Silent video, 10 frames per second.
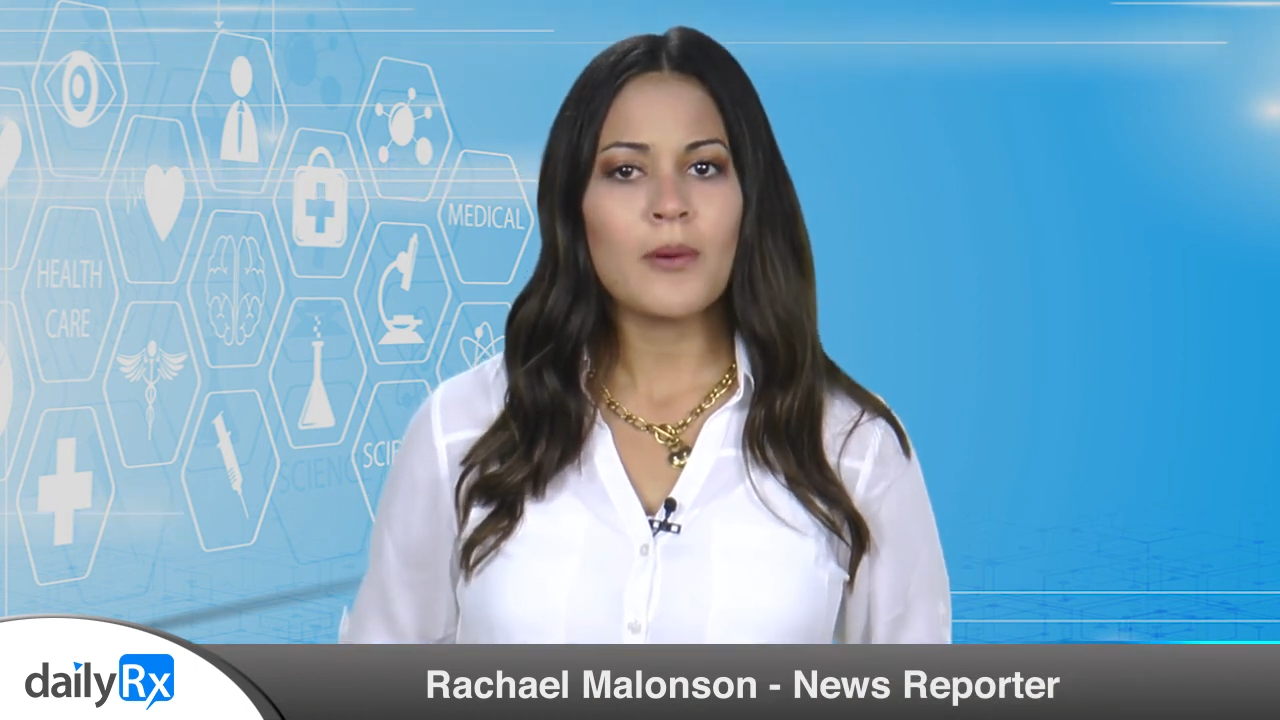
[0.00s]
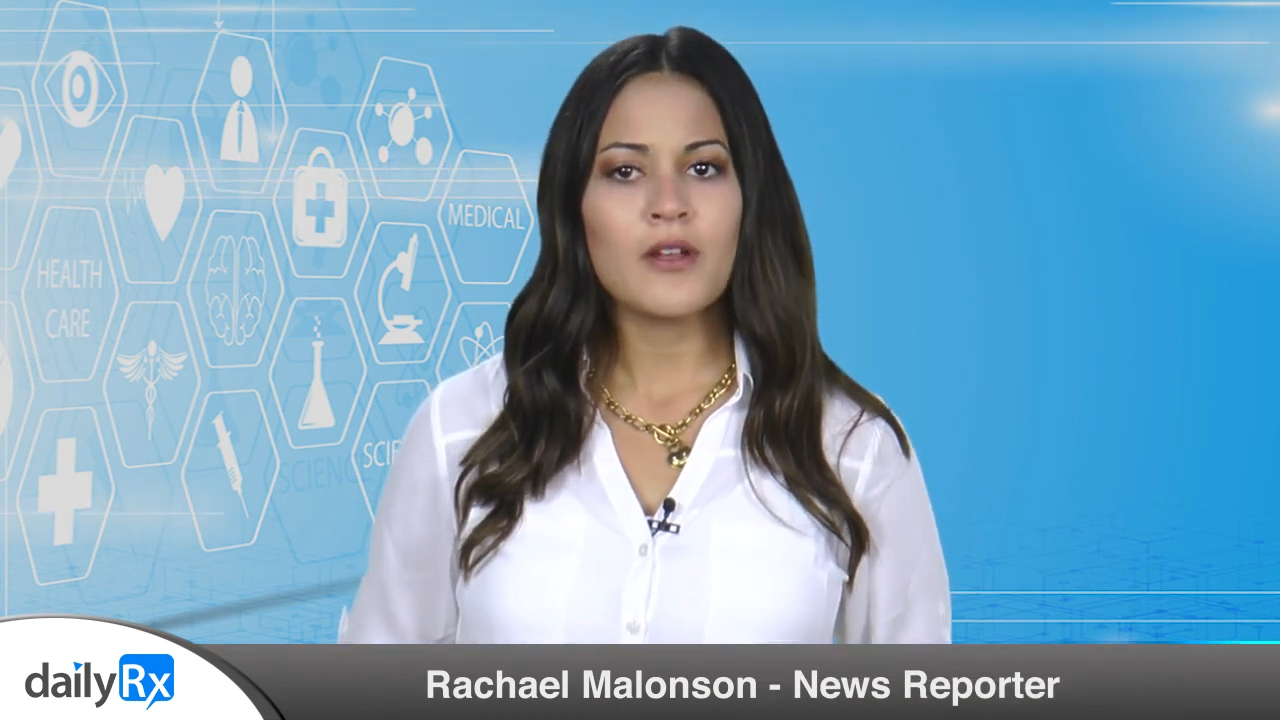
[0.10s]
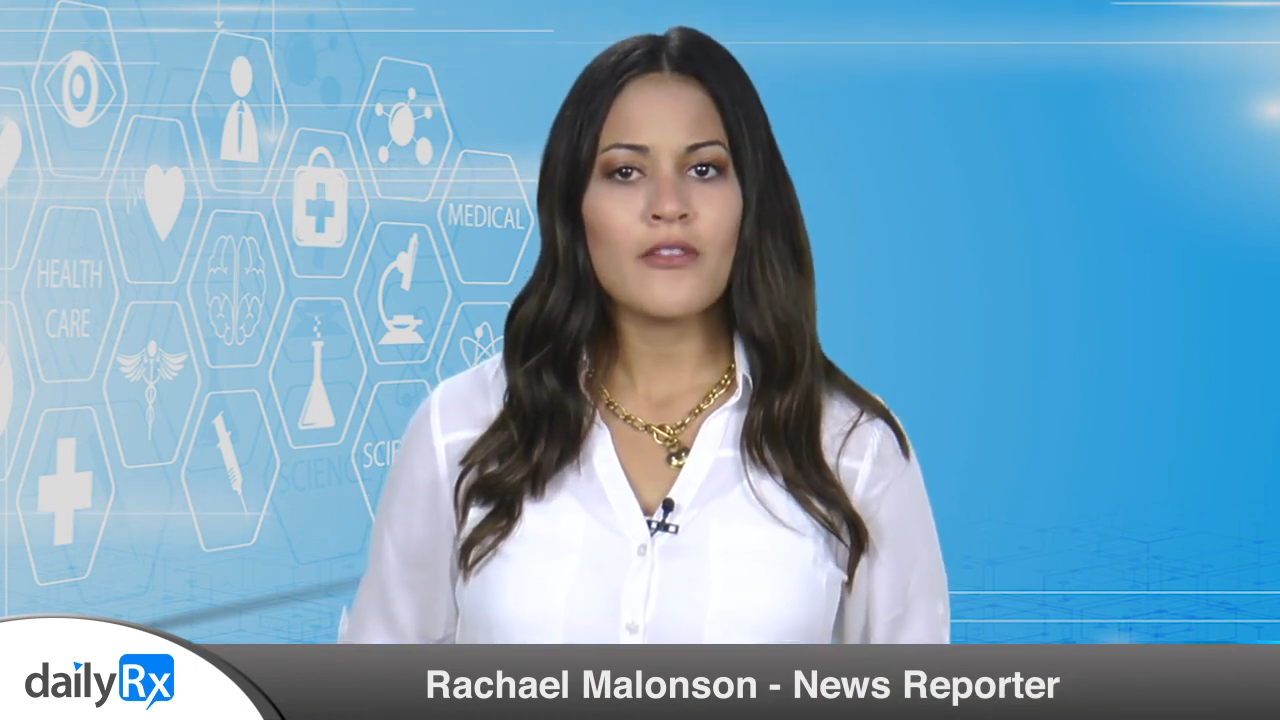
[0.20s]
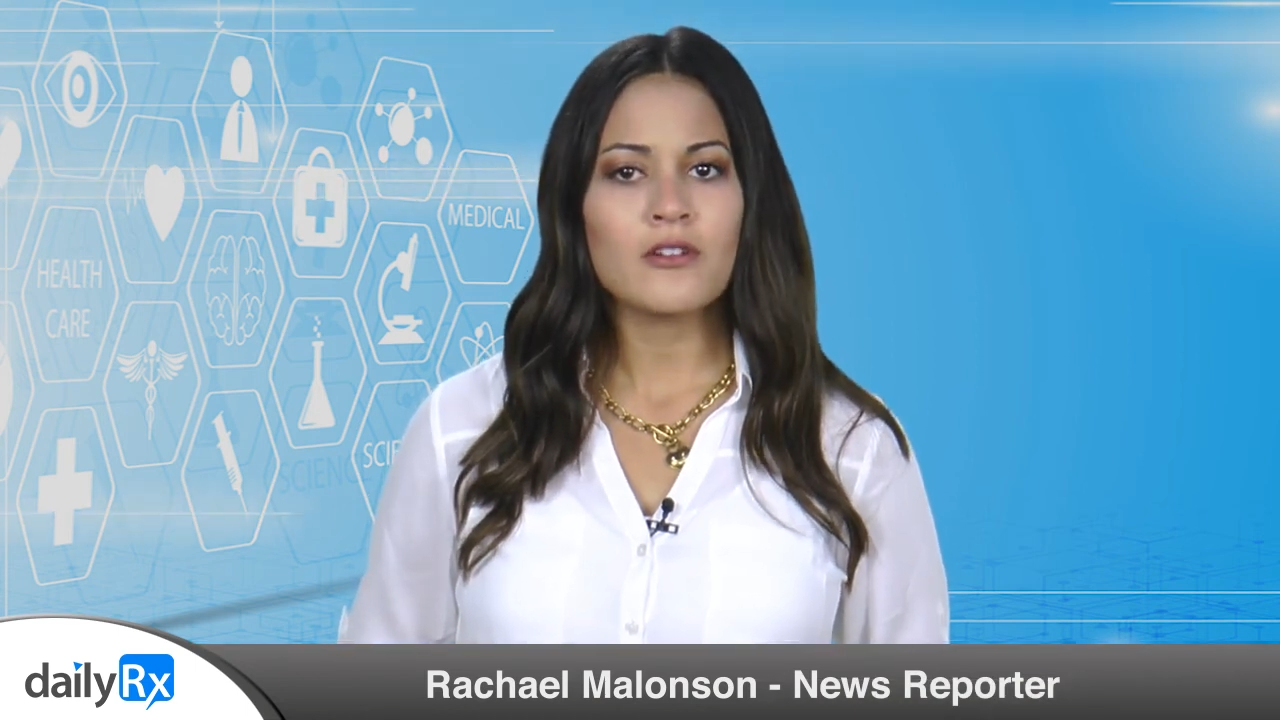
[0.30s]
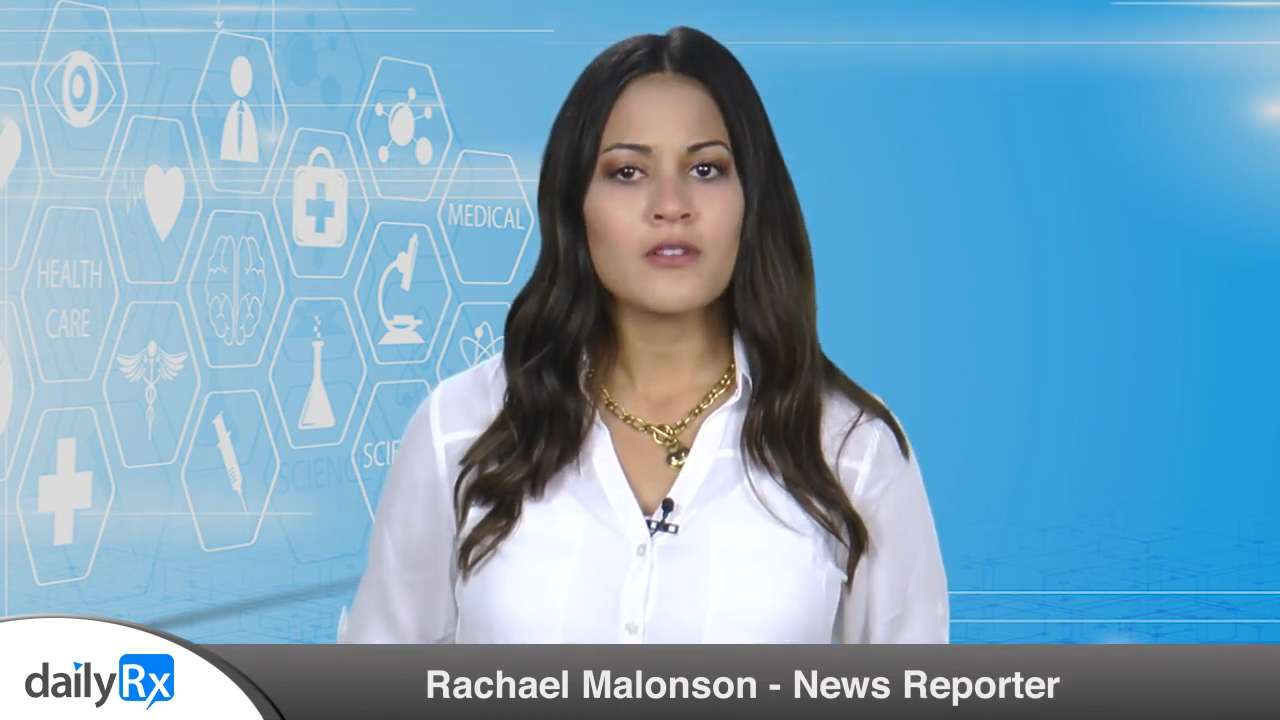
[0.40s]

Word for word: another